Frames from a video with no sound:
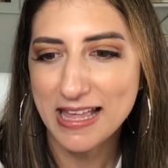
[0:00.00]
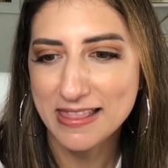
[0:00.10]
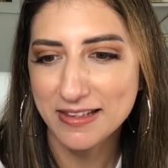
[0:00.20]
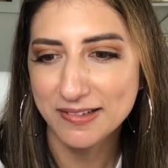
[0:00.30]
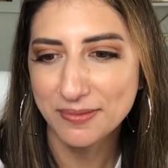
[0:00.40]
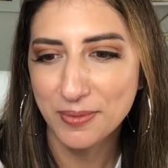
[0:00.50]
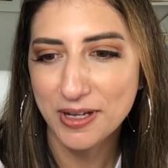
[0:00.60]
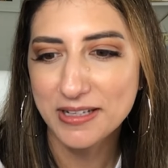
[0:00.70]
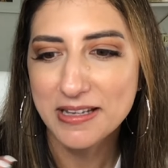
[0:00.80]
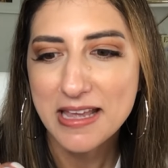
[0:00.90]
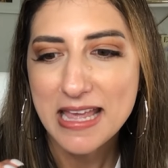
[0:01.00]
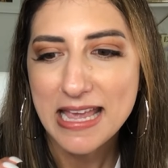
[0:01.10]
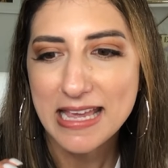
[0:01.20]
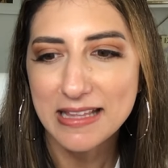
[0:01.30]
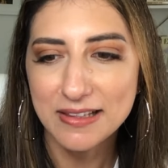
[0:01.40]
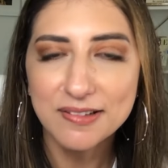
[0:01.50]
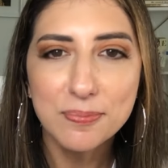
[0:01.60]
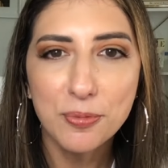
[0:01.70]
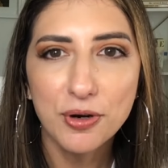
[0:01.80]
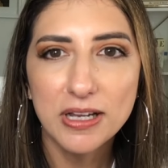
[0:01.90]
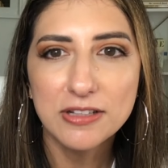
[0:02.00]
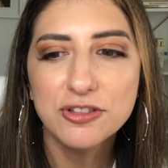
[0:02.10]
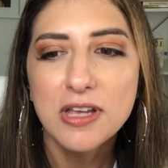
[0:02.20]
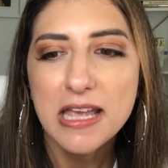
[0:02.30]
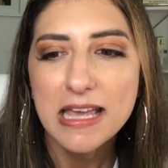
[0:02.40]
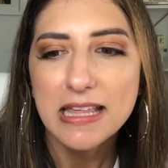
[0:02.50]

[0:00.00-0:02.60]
And this one in this print,